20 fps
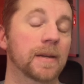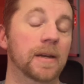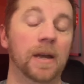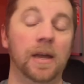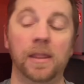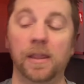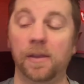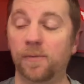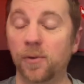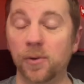
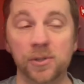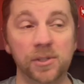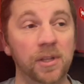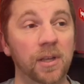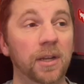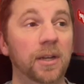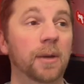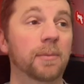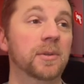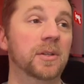And the first thing
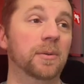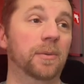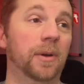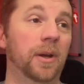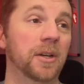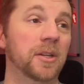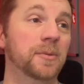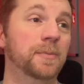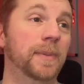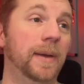that comes to
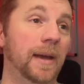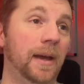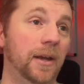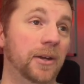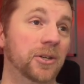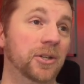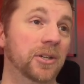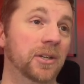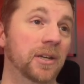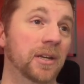mind is
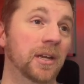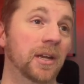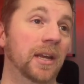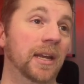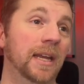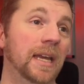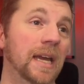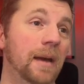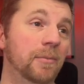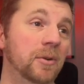patch.
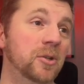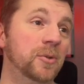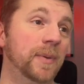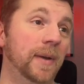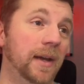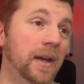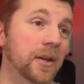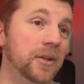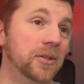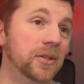Cabbage
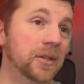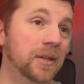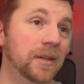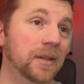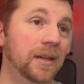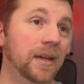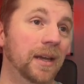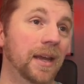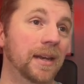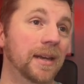patch
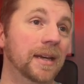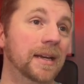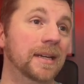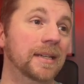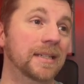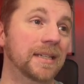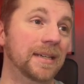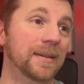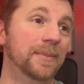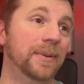and
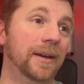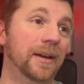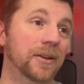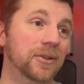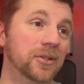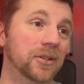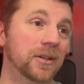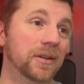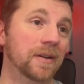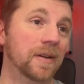nicotine
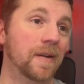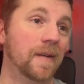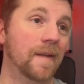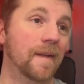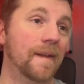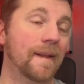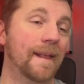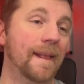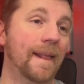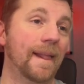patch.
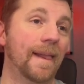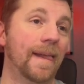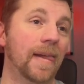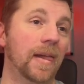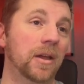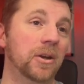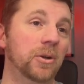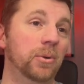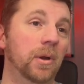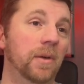
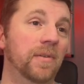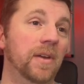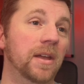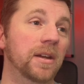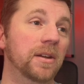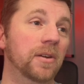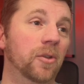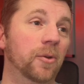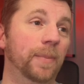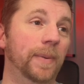Do we have
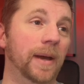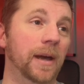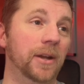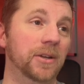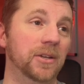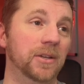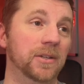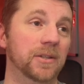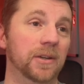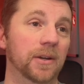any other
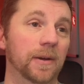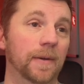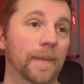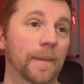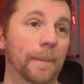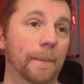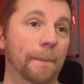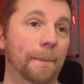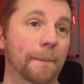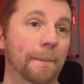patches here?
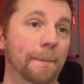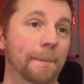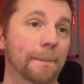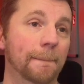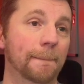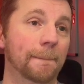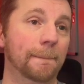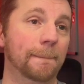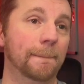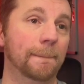
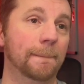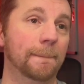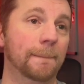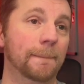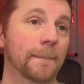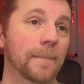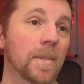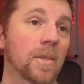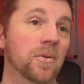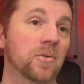
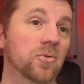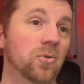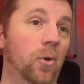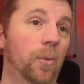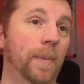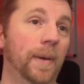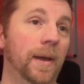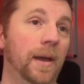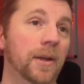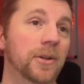Soul
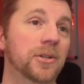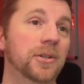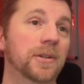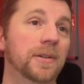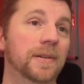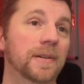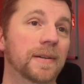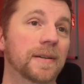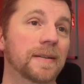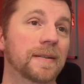patch,
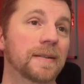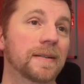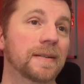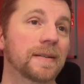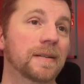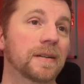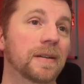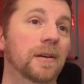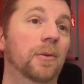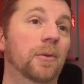
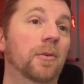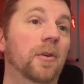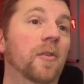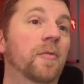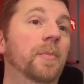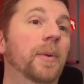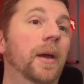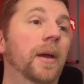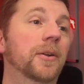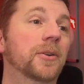
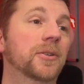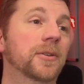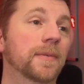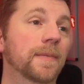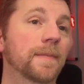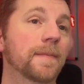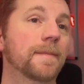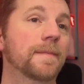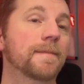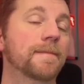rough patch.
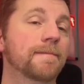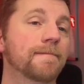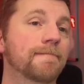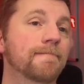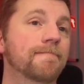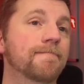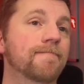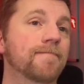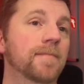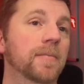
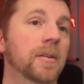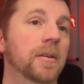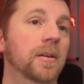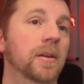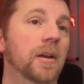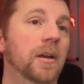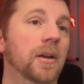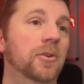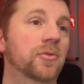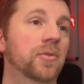
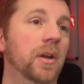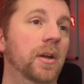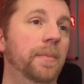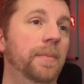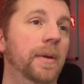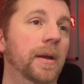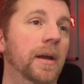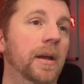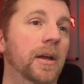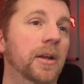Trade
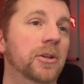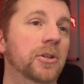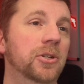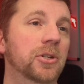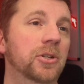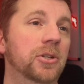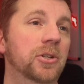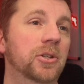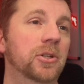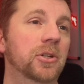
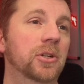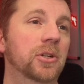patch.